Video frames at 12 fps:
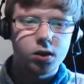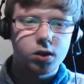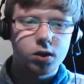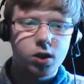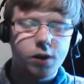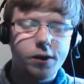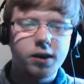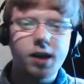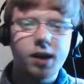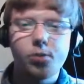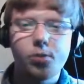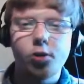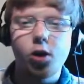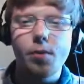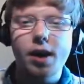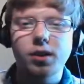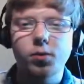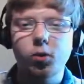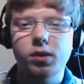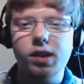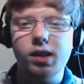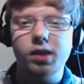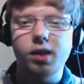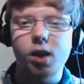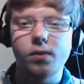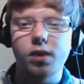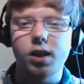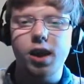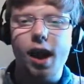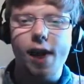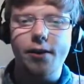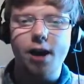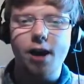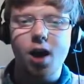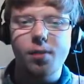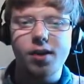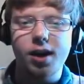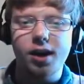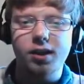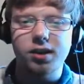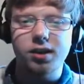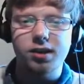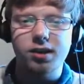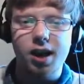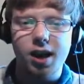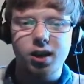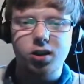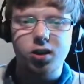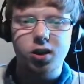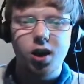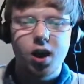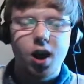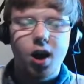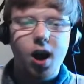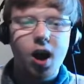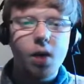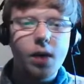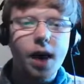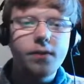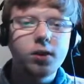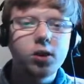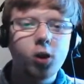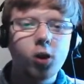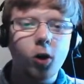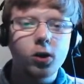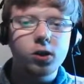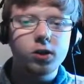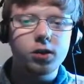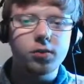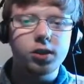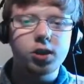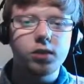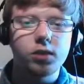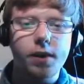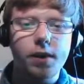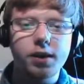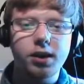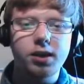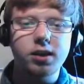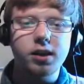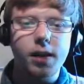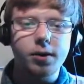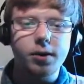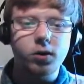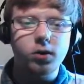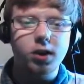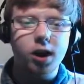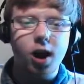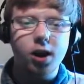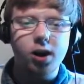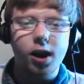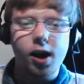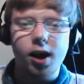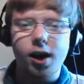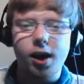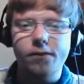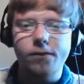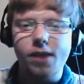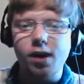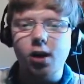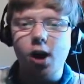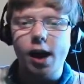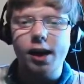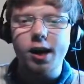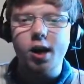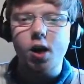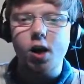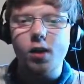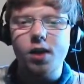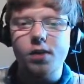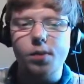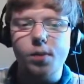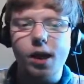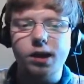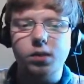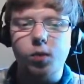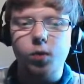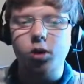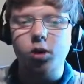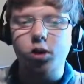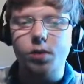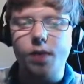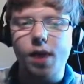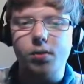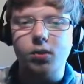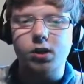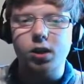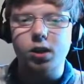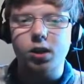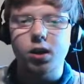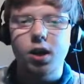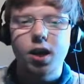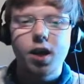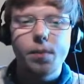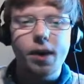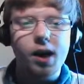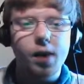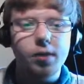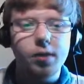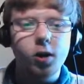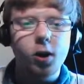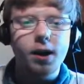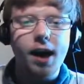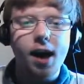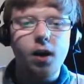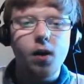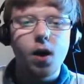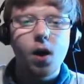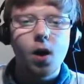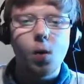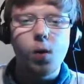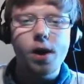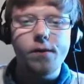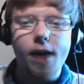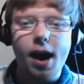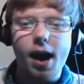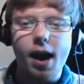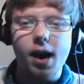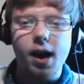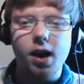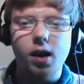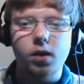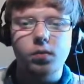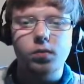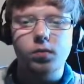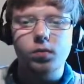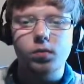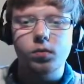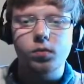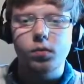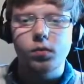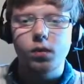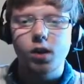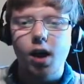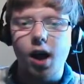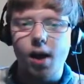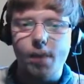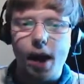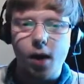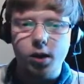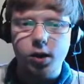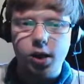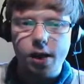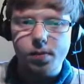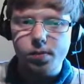I think Tapu Bulu makes more sense over the Hariyama at this stage. We have got some very decent damage onto the Arcanine, and I think Nihilego, even at -1, should be able to pick up the knockout with a Power Gem.